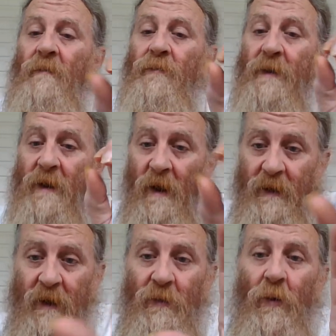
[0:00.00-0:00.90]
But God
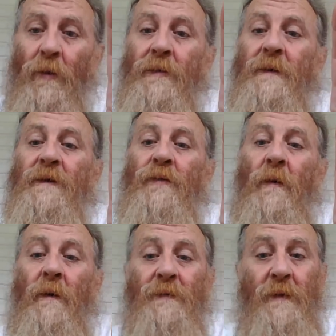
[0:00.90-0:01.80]
had order in His
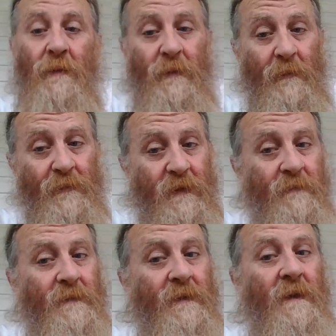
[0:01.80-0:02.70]
Word too that was
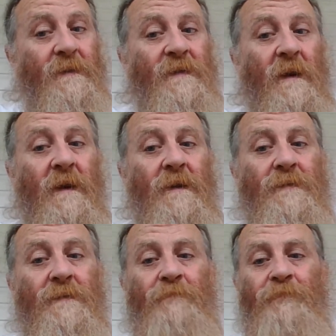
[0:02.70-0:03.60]
given to us saints.
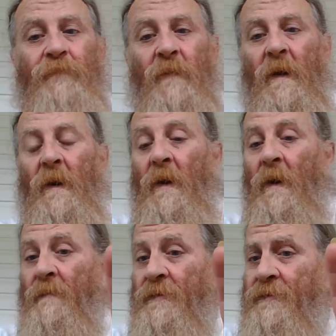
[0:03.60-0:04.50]

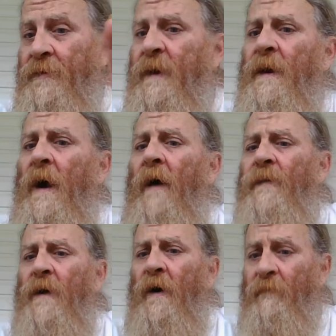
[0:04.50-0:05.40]
But you get off
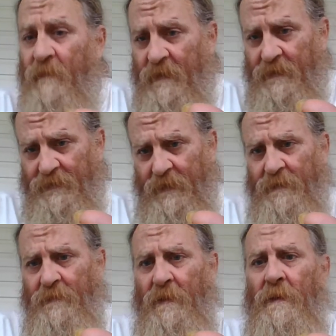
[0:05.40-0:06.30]
alone for about
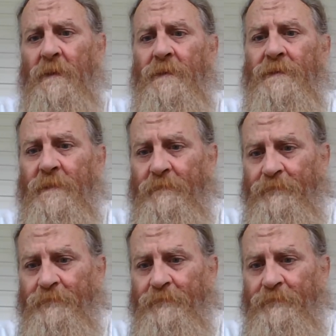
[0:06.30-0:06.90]
six months.